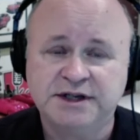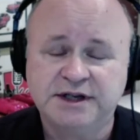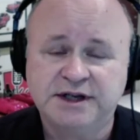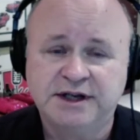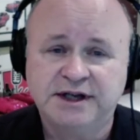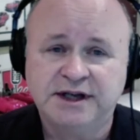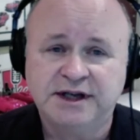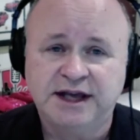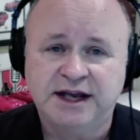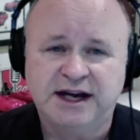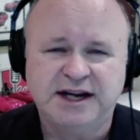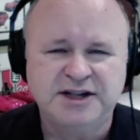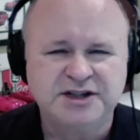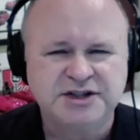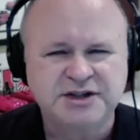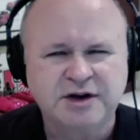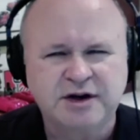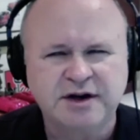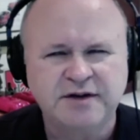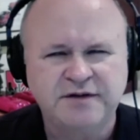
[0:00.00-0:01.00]
And I just
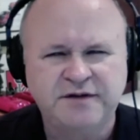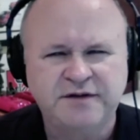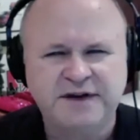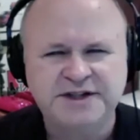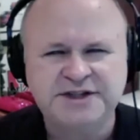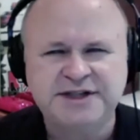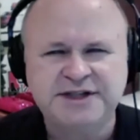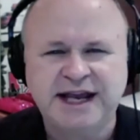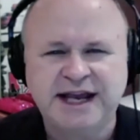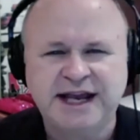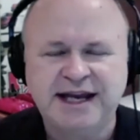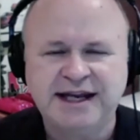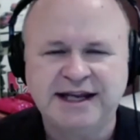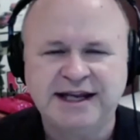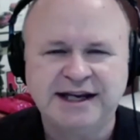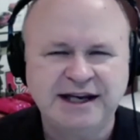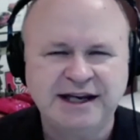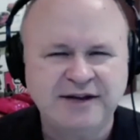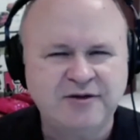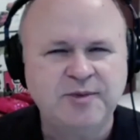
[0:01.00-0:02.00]
started investigating it.
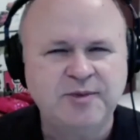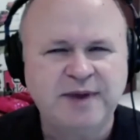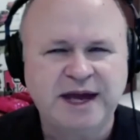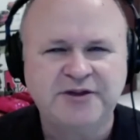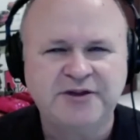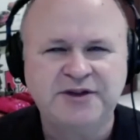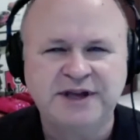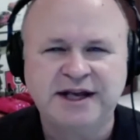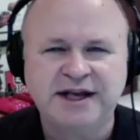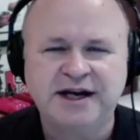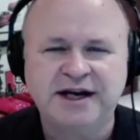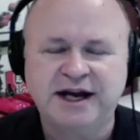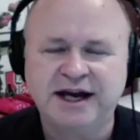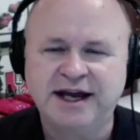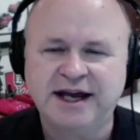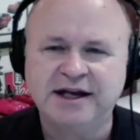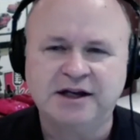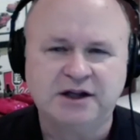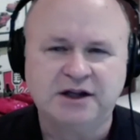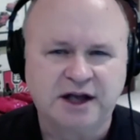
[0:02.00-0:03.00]
And even back then, I had
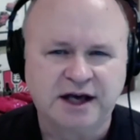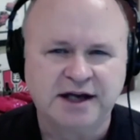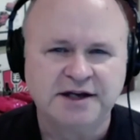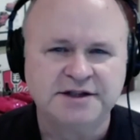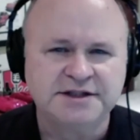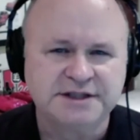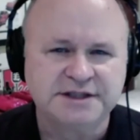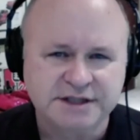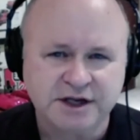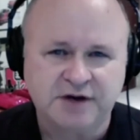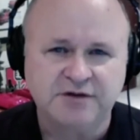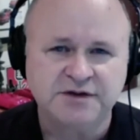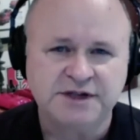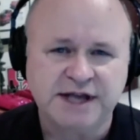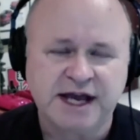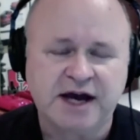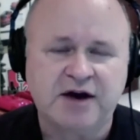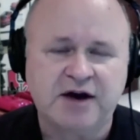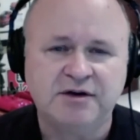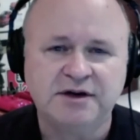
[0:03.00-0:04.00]
a lot of
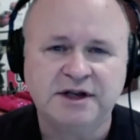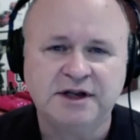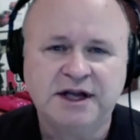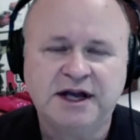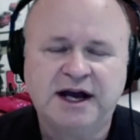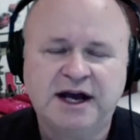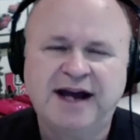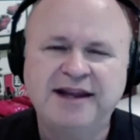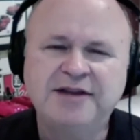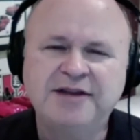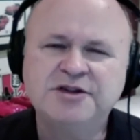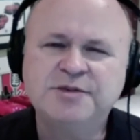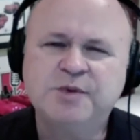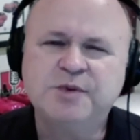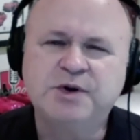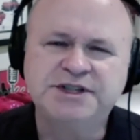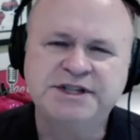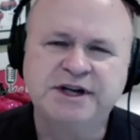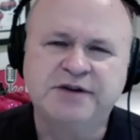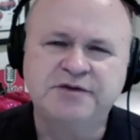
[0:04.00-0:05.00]
self-doubt. I think it was more
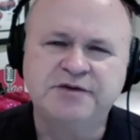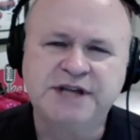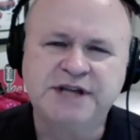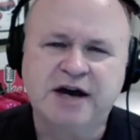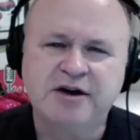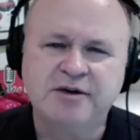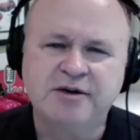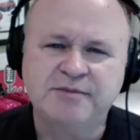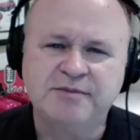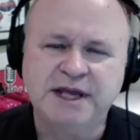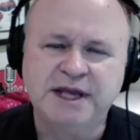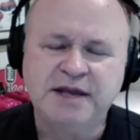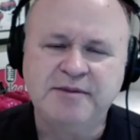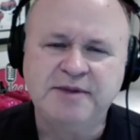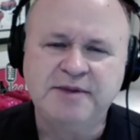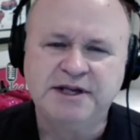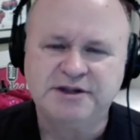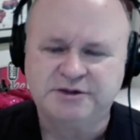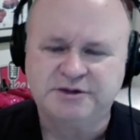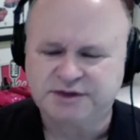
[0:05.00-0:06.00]
self-doubt in me
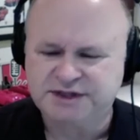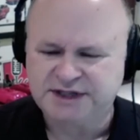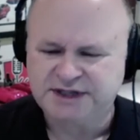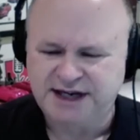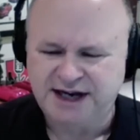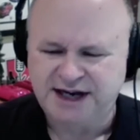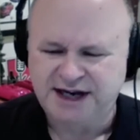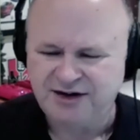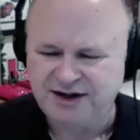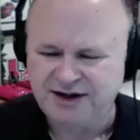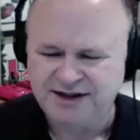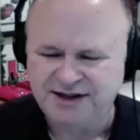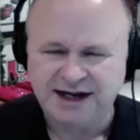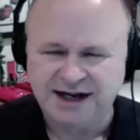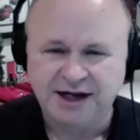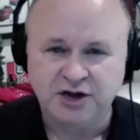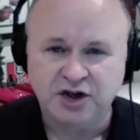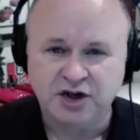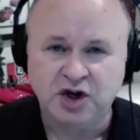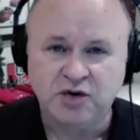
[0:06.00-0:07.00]
because it was an area that I had
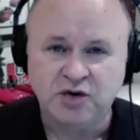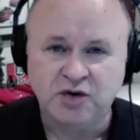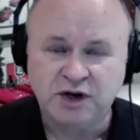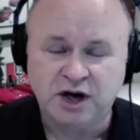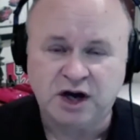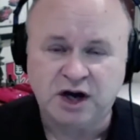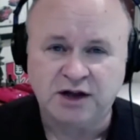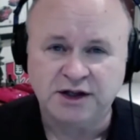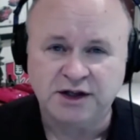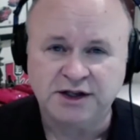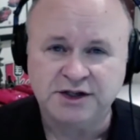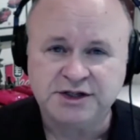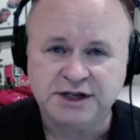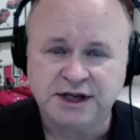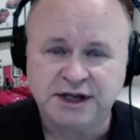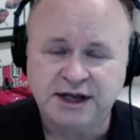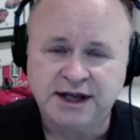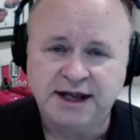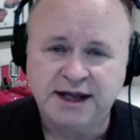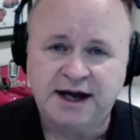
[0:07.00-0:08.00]
no knowledge.
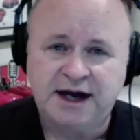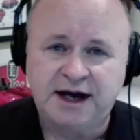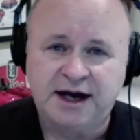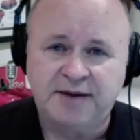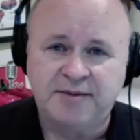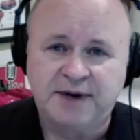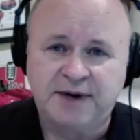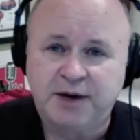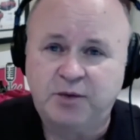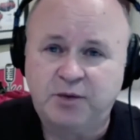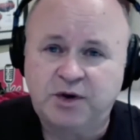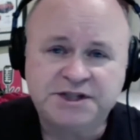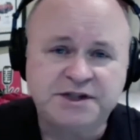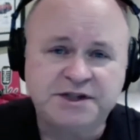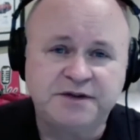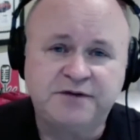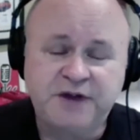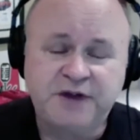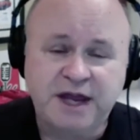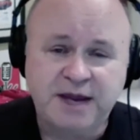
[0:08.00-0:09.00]
I
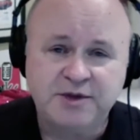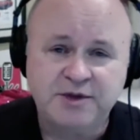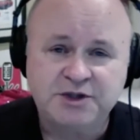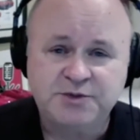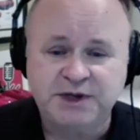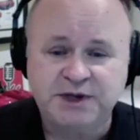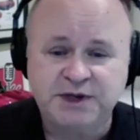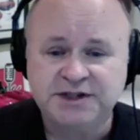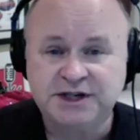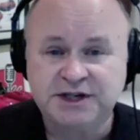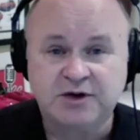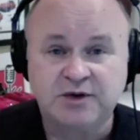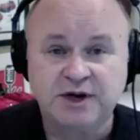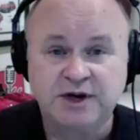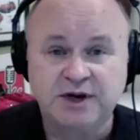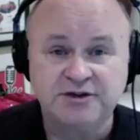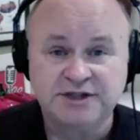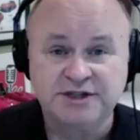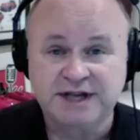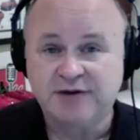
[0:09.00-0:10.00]
wasn't famous because at
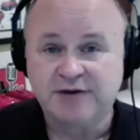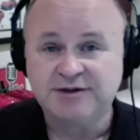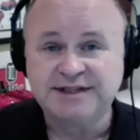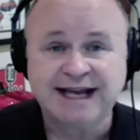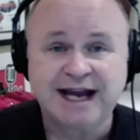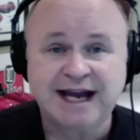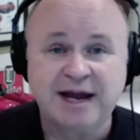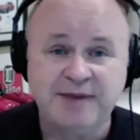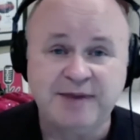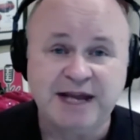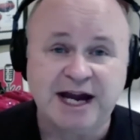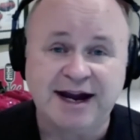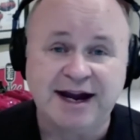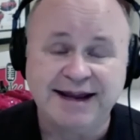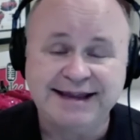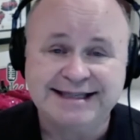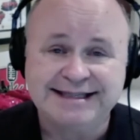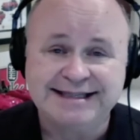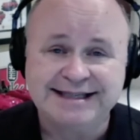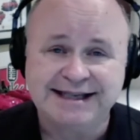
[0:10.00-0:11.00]
Griot's, I was the guy behind
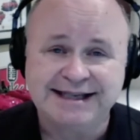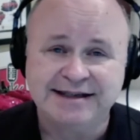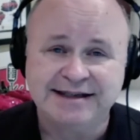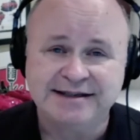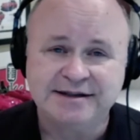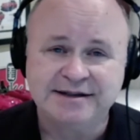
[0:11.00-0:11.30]
the scenes.